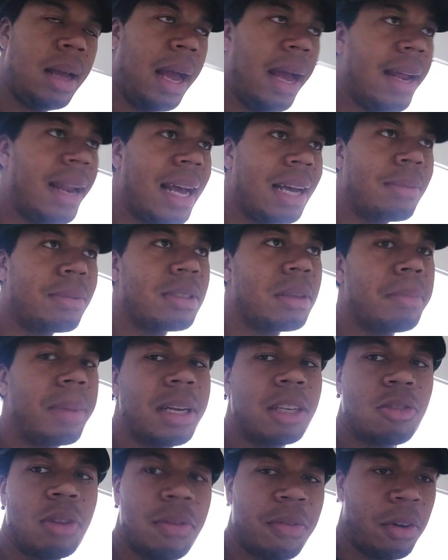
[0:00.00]
And that was a
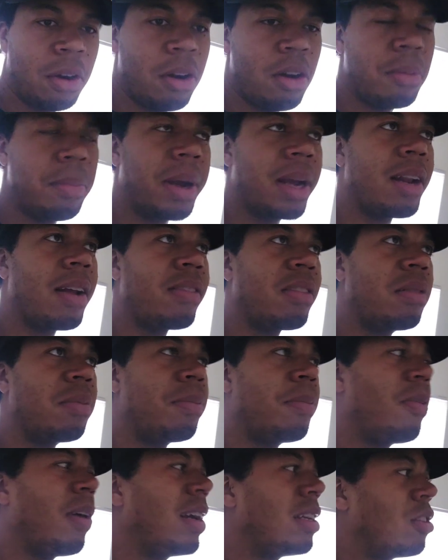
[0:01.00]
big dream for her, big enough to
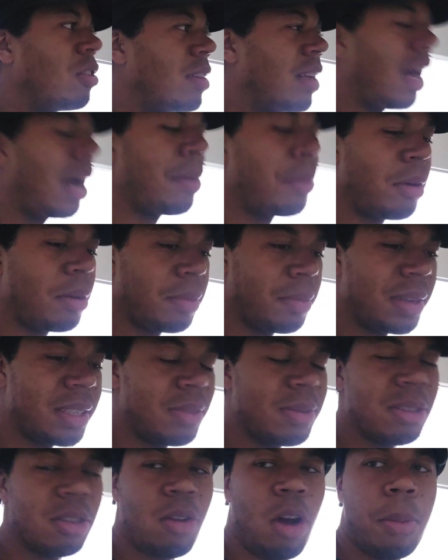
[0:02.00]
raise her timer,
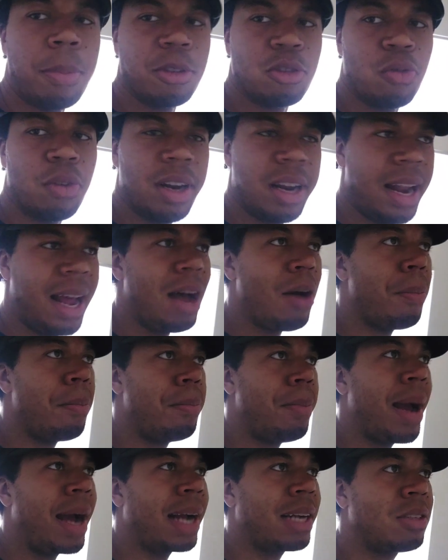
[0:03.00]
which was almost running
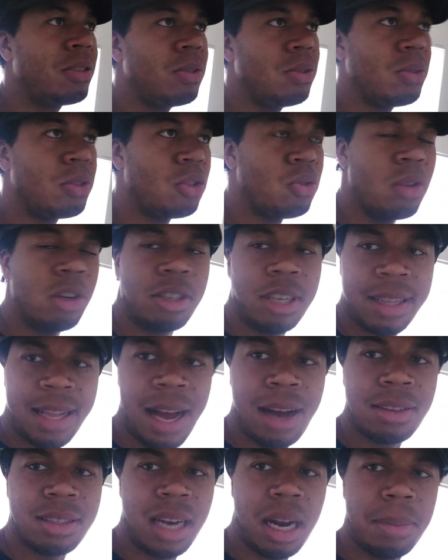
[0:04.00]
out back to
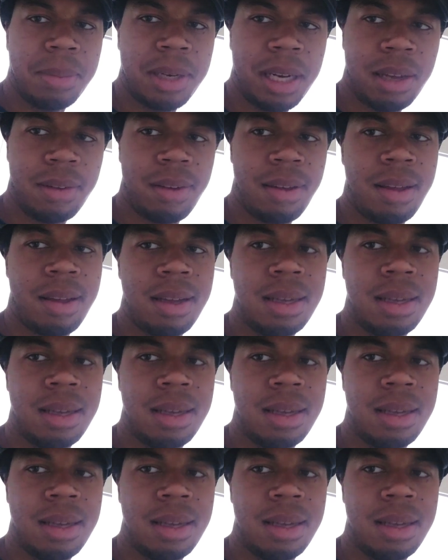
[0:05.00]
200,000, I believe.